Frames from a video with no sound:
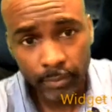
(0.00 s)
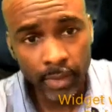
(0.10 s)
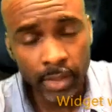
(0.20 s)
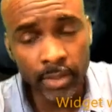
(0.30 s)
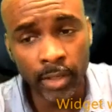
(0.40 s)

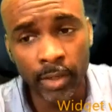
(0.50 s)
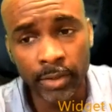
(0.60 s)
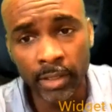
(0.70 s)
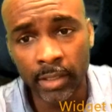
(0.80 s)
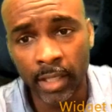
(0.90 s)
You know,
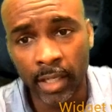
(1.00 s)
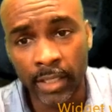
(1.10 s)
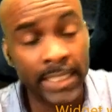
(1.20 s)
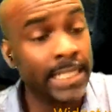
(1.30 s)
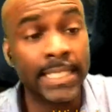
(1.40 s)
the
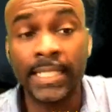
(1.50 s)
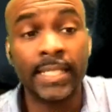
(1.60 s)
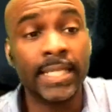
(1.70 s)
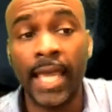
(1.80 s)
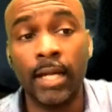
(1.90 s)

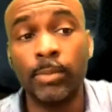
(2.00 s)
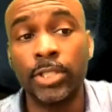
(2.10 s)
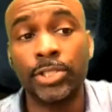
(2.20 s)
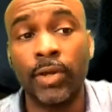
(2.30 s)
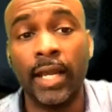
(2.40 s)
easiest animal to
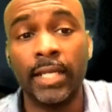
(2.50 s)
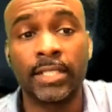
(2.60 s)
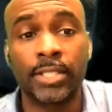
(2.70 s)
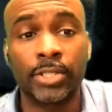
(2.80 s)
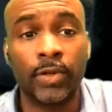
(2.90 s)
train
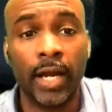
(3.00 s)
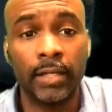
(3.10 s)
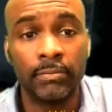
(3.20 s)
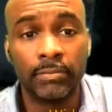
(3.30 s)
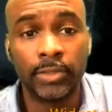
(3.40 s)
is the stray.
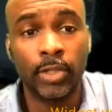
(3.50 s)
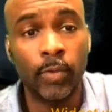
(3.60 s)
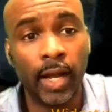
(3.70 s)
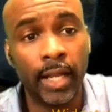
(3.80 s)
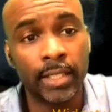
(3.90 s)
You know
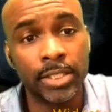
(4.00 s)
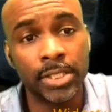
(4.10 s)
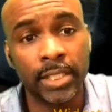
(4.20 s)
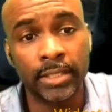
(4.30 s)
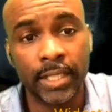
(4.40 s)
why? Because you
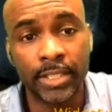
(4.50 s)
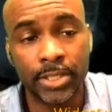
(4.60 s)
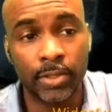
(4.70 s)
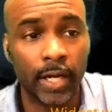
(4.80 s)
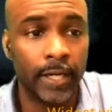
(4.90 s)
get that
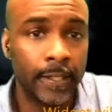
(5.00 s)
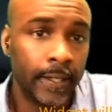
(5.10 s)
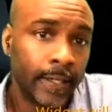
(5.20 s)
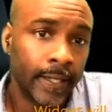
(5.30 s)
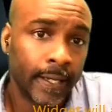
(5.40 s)
stray,
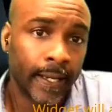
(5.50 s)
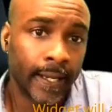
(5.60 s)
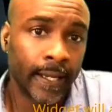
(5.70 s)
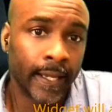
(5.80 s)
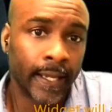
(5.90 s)

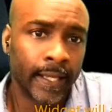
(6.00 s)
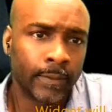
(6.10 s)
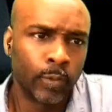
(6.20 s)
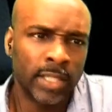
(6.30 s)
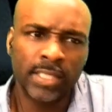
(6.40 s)

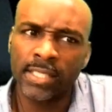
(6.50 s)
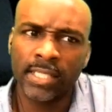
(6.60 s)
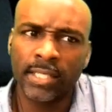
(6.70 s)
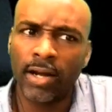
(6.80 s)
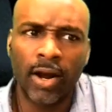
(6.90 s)
and once it's
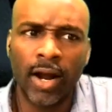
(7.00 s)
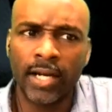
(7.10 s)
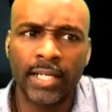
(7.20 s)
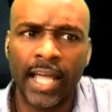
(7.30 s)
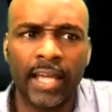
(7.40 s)
seen a
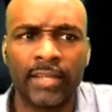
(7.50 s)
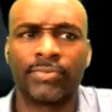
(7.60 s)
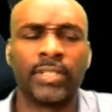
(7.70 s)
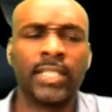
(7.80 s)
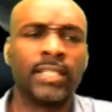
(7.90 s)
hard life,
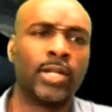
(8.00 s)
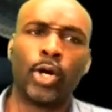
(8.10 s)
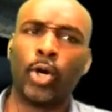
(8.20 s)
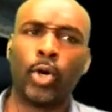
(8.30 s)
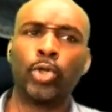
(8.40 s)
and it
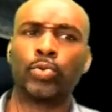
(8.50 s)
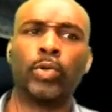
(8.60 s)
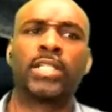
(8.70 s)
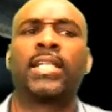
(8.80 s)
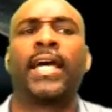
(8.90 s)
knows
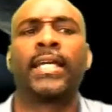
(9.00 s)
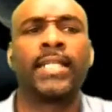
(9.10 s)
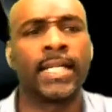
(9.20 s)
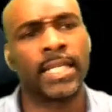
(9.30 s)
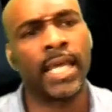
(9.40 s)
what it's like
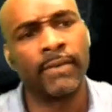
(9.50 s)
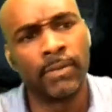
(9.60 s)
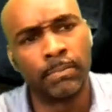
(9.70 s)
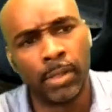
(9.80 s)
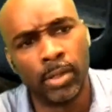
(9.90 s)
not to have
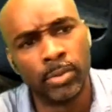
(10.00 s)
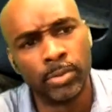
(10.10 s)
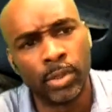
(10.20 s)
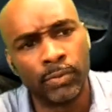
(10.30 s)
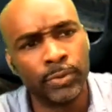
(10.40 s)
a bone,
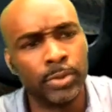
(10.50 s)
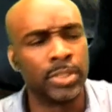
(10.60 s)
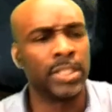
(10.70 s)
no food to